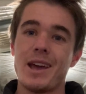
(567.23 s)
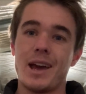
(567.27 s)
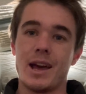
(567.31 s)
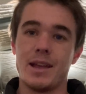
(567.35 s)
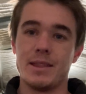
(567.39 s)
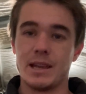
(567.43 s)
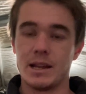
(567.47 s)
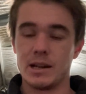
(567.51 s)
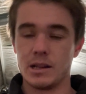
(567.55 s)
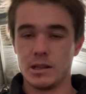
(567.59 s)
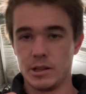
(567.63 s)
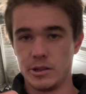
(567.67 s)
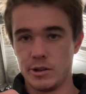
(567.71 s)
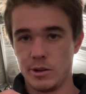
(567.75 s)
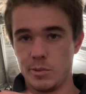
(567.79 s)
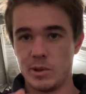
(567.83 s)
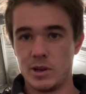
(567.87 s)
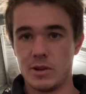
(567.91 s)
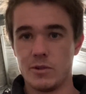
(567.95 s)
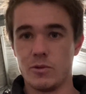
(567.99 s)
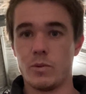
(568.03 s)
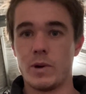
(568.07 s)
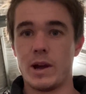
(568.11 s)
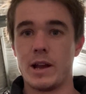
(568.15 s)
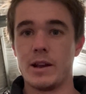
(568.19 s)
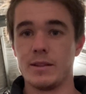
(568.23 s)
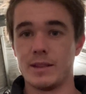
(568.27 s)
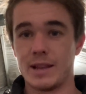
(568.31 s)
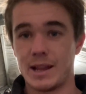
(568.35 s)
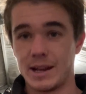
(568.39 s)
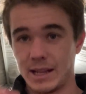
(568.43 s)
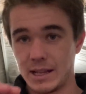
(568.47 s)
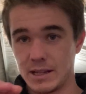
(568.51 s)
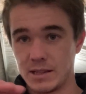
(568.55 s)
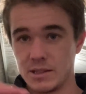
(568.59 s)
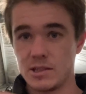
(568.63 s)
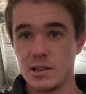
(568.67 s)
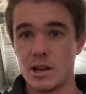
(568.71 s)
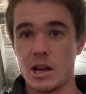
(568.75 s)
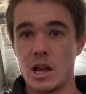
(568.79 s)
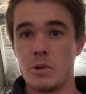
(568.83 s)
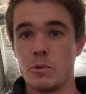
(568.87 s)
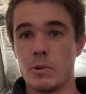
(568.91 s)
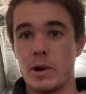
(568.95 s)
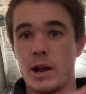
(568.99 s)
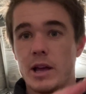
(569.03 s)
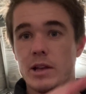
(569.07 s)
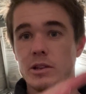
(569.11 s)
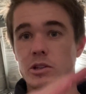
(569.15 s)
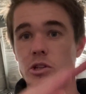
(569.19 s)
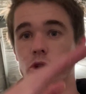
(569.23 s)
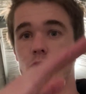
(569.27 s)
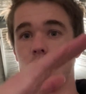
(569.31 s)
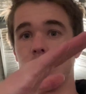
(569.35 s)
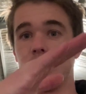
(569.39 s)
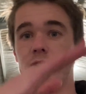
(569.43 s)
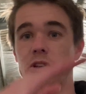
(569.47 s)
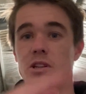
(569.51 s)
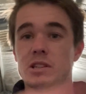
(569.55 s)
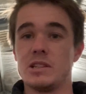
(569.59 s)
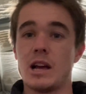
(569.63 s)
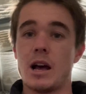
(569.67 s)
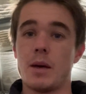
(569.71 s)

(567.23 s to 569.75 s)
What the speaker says: and then a little bit of weight on that inside rail to drift us